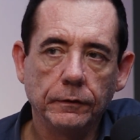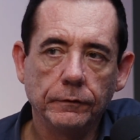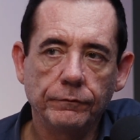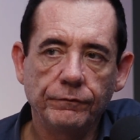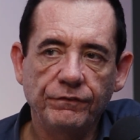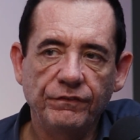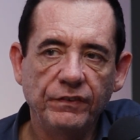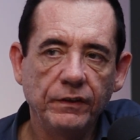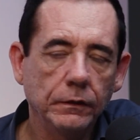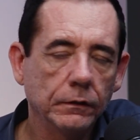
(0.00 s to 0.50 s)

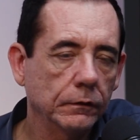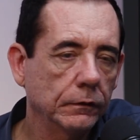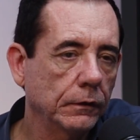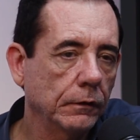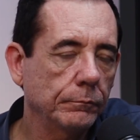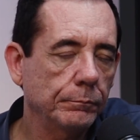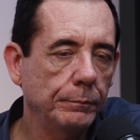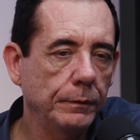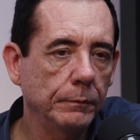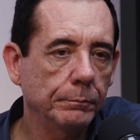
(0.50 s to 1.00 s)
fear
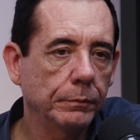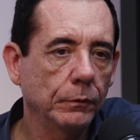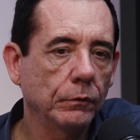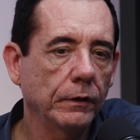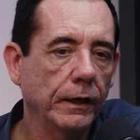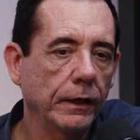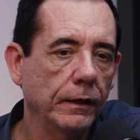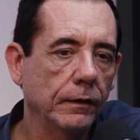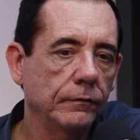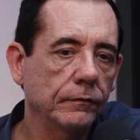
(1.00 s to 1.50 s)
that people
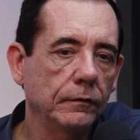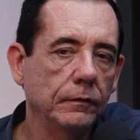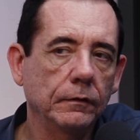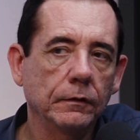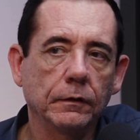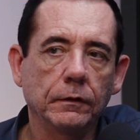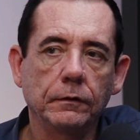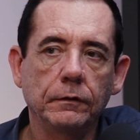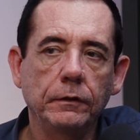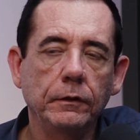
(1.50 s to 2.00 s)
has in
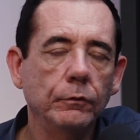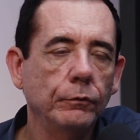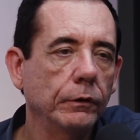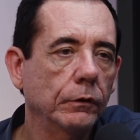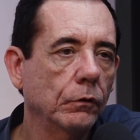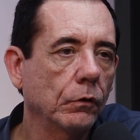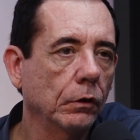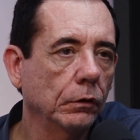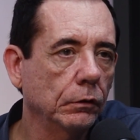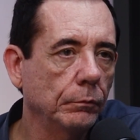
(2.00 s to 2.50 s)
a new
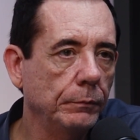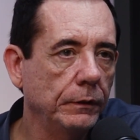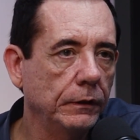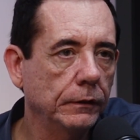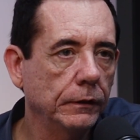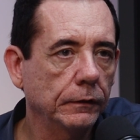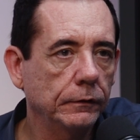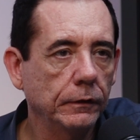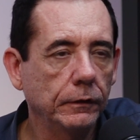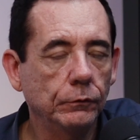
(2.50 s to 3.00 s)
economy,
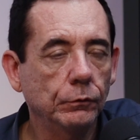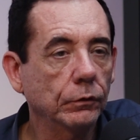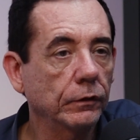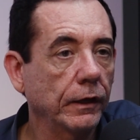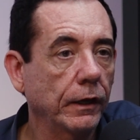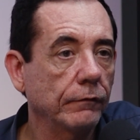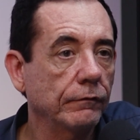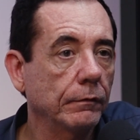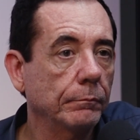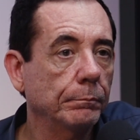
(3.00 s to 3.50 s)
that they don't
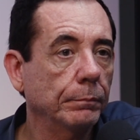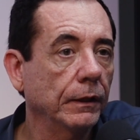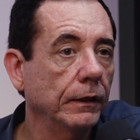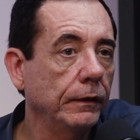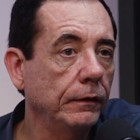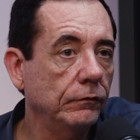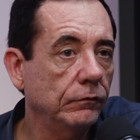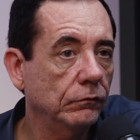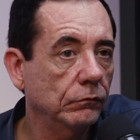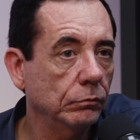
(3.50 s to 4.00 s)
have a
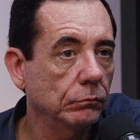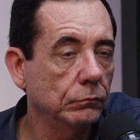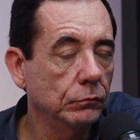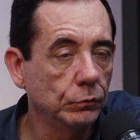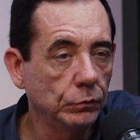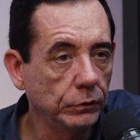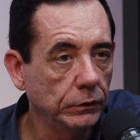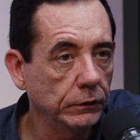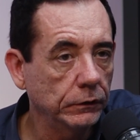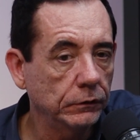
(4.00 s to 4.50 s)
place to
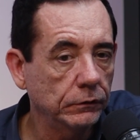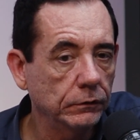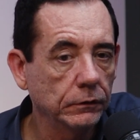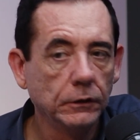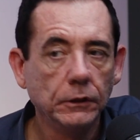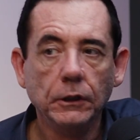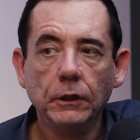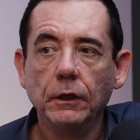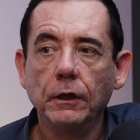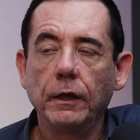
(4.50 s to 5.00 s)
work,
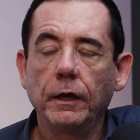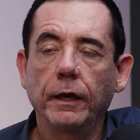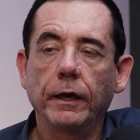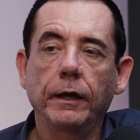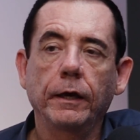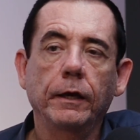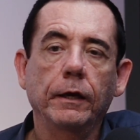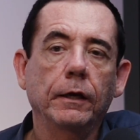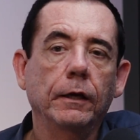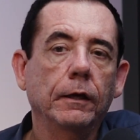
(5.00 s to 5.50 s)

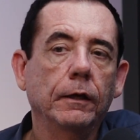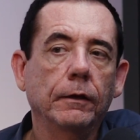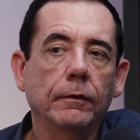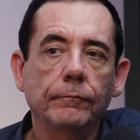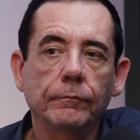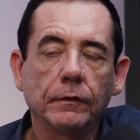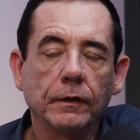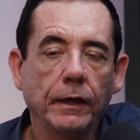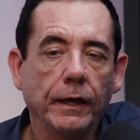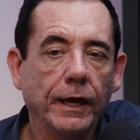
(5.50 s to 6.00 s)

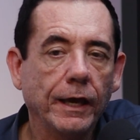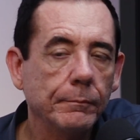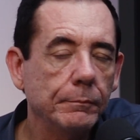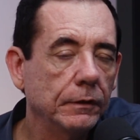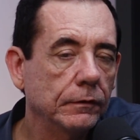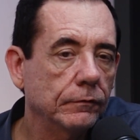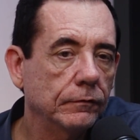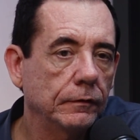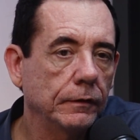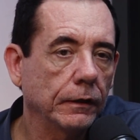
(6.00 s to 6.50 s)
the
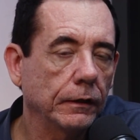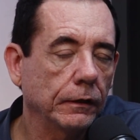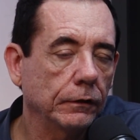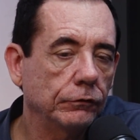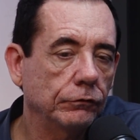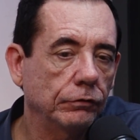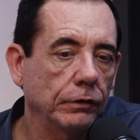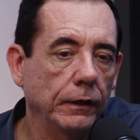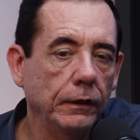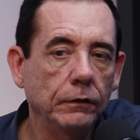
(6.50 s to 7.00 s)
habits that are
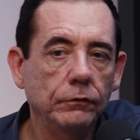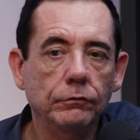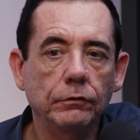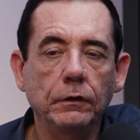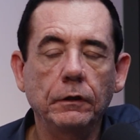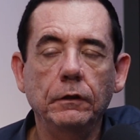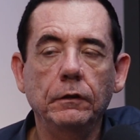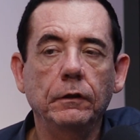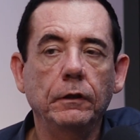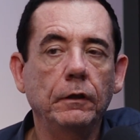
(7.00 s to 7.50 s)

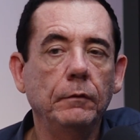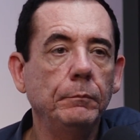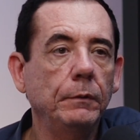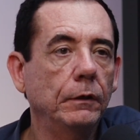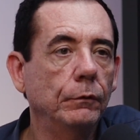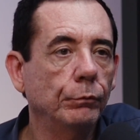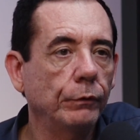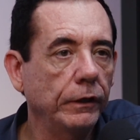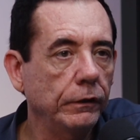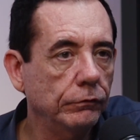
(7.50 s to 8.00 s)
changing, the
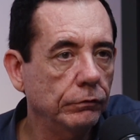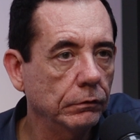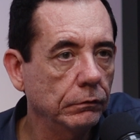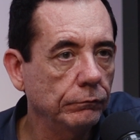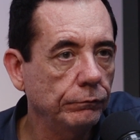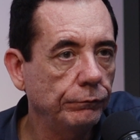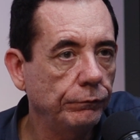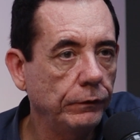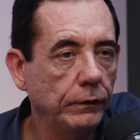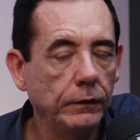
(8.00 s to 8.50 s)
immigration
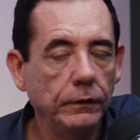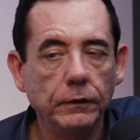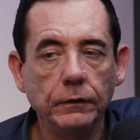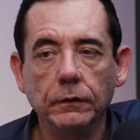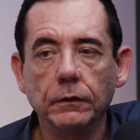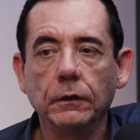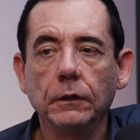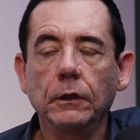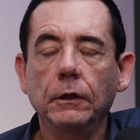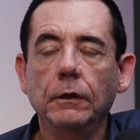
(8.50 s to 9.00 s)
thing,